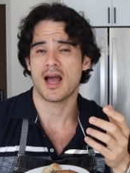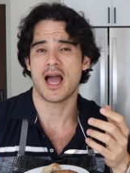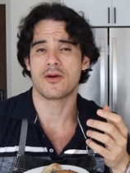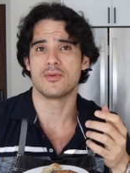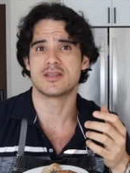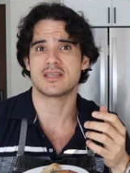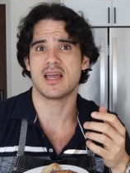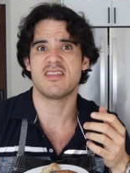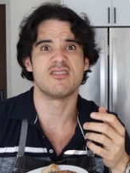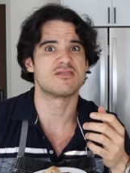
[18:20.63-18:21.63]
I would
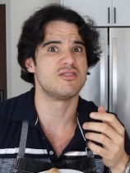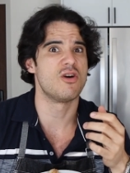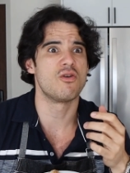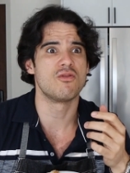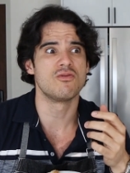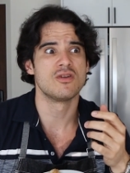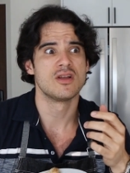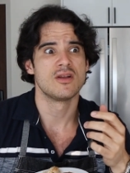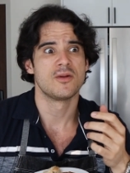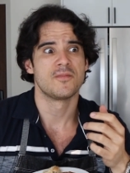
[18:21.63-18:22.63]
say there's no
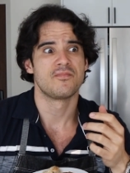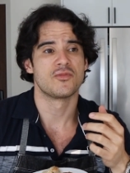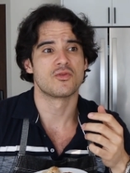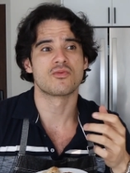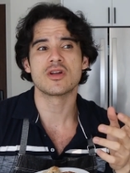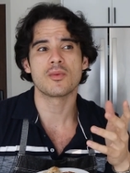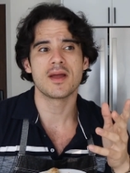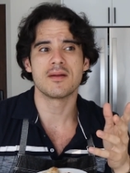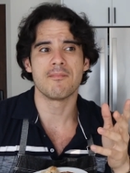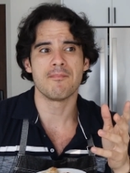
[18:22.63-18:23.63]
real way
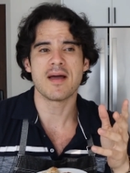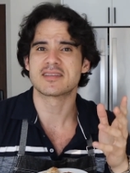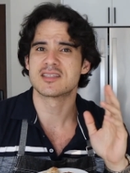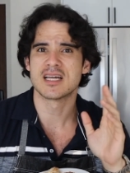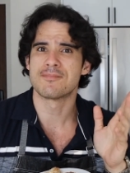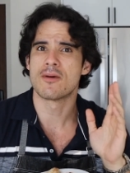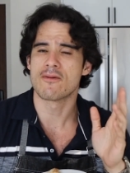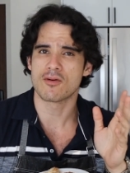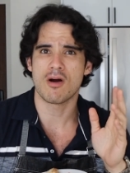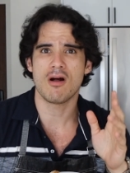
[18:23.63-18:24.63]
to mess this up
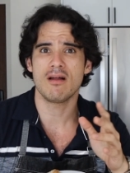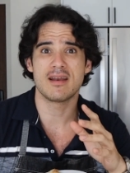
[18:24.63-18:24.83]
overall.